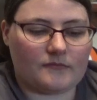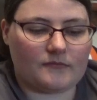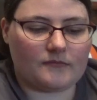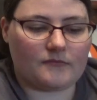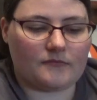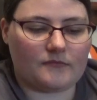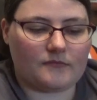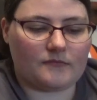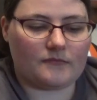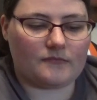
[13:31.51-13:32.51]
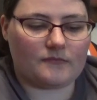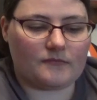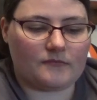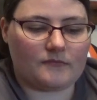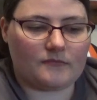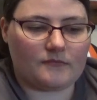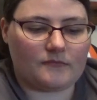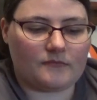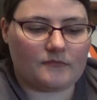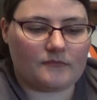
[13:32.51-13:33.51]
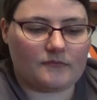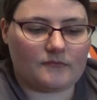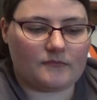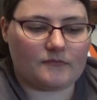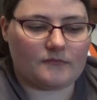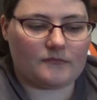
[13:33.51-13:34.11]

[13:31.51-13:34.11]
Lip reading: (not speaking)